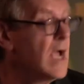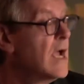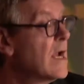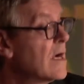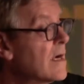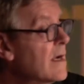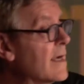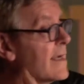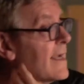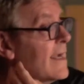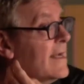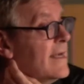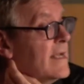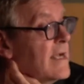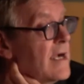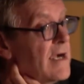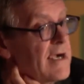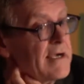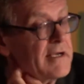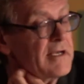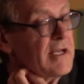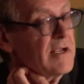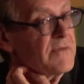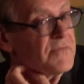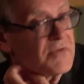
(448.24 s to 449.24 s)
Like any
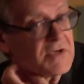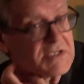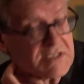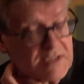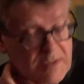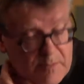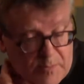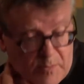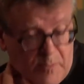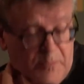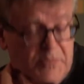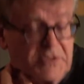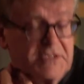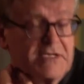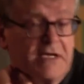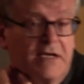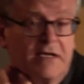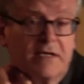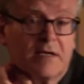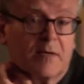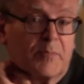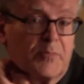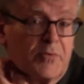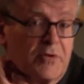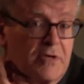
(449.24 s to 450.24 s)
architect, for example, presenting
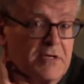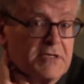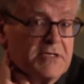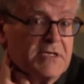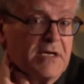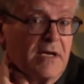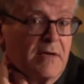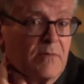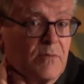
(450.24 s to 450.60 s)
a project